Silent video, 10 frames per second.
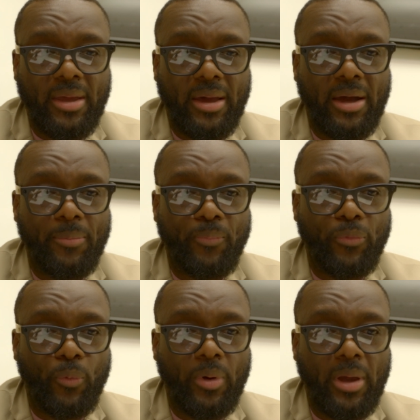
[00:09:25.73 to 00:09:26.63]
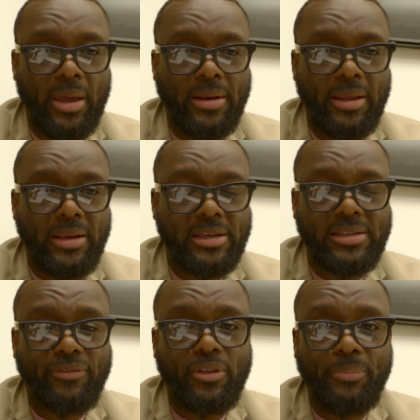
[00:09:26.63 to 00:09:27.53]
And it doesn't
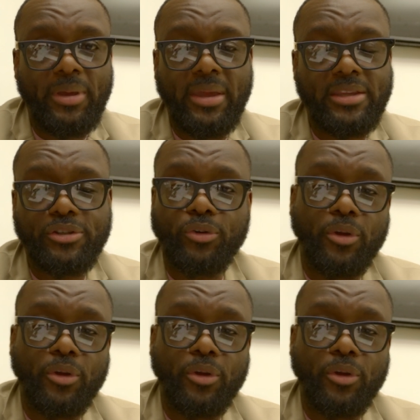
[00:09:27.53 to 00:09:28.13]
have to be in digital